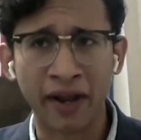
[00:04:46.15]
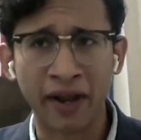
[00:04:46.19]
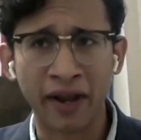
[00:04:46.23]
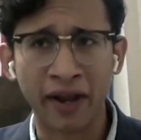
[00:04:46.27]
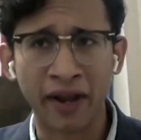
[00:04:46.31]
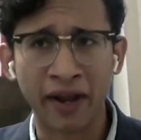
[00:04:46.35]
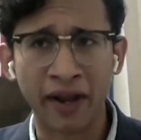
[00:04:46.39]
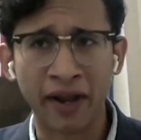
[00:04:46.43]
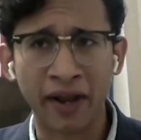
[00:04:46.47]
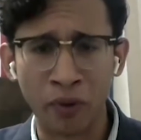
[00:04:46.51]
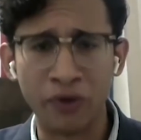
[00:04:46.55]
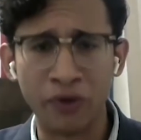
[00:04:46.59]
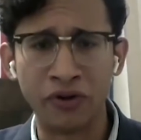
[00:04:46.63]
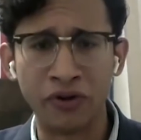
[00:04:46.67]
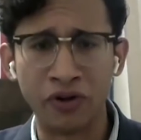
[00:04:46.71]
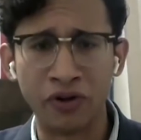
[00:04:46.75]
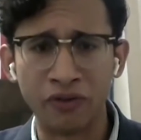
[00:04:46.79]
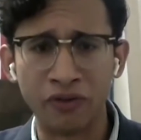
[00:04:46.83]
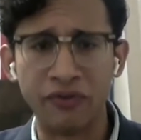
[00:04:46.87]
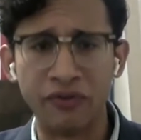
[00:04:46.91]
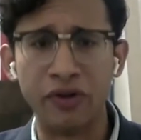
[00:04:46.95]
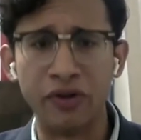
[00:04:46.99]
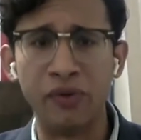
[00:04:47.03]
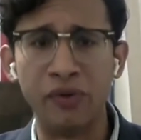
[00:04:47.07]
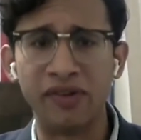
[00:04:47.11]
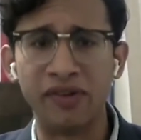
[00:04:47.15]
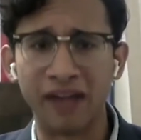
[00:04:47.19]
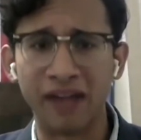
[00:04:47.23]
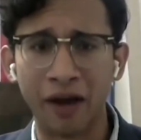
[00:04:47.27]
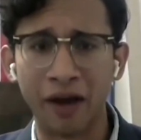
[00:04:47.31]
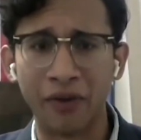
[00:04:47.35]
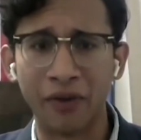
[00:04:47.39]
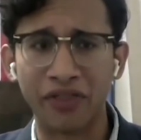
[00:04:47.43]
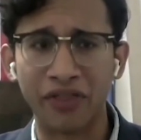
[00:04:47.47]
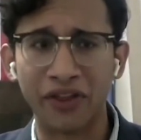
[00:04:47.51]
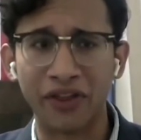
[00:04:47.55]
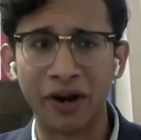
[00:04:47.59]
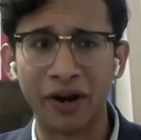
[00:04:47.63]
to really put
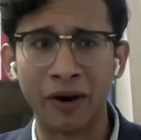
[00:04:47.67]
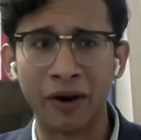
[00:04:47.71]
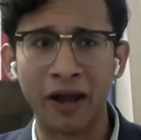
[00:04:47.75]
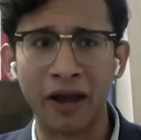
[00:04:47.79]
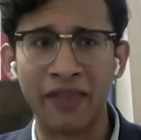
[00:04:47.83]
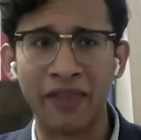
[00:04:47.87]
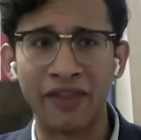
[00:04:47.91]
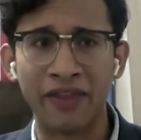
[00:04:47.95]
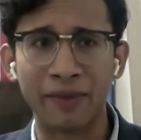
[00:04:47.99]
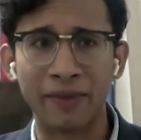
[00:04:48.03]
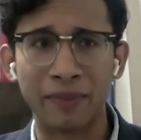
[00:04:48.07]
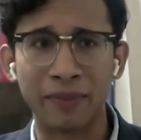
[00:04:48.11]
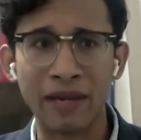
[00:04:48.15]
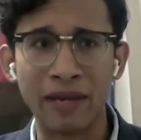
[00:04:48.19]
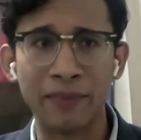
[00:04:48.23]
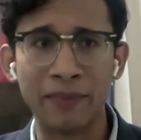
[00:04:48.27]
your views out there.